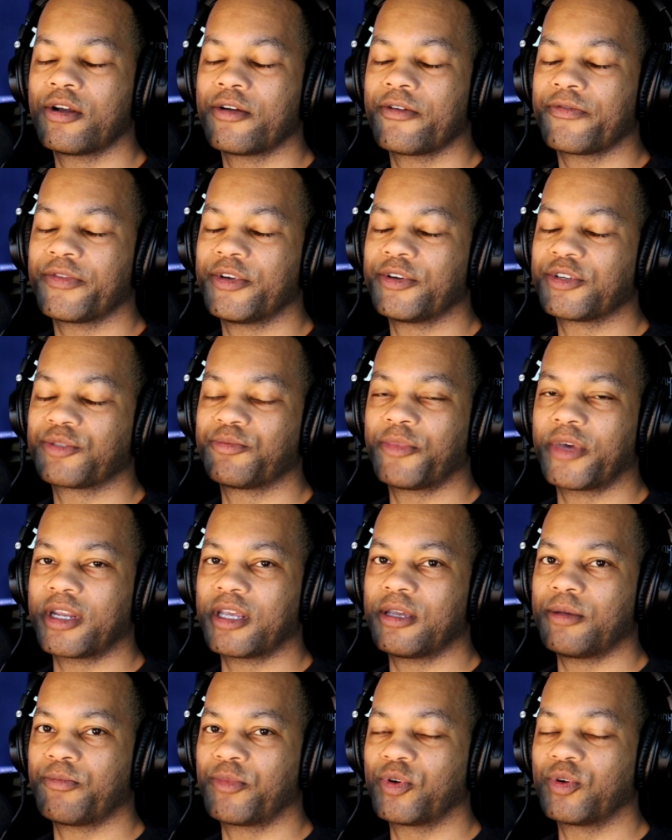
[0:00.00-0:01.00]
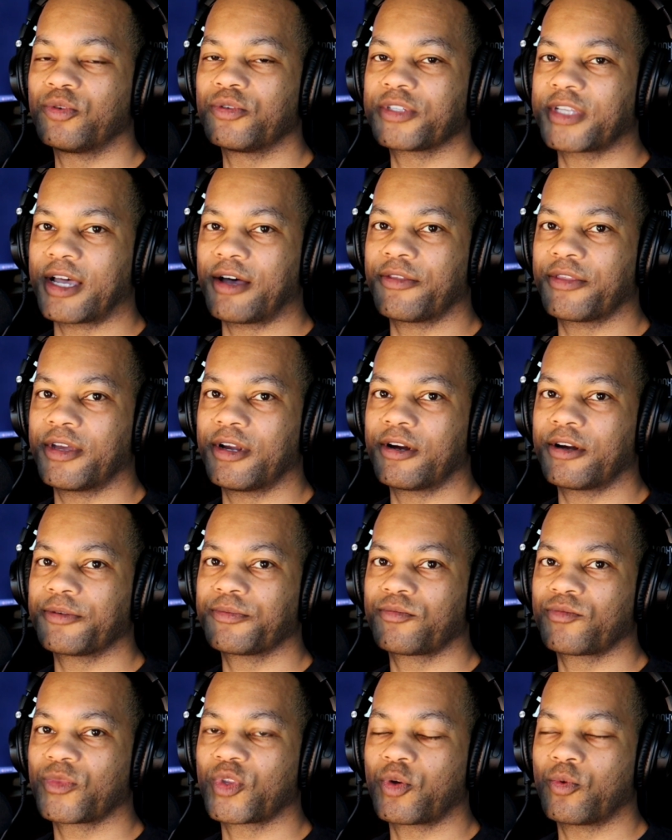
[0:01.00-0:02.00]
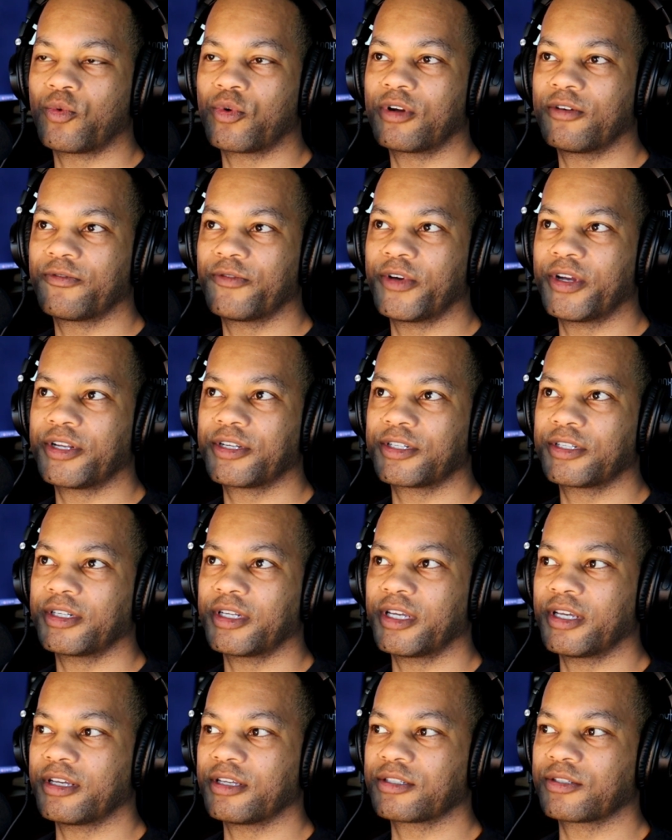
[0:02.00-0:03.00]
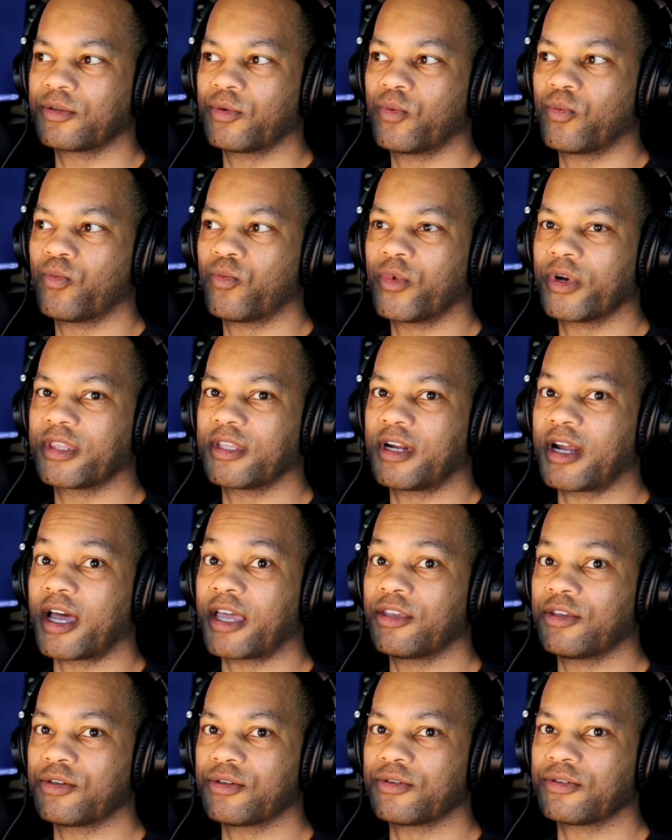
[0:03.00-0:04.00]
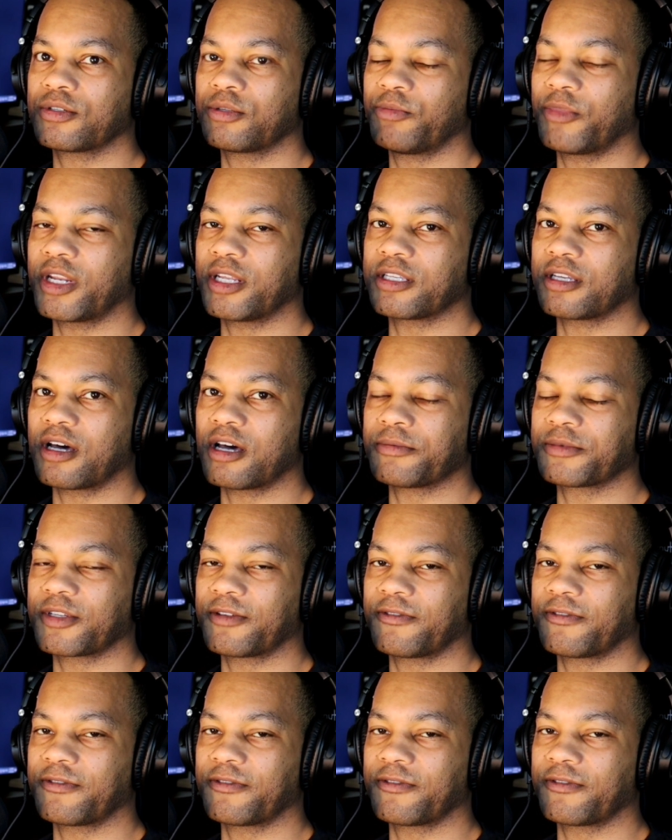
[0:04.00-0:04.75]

There's many pools out there, one of which is one that I use many times,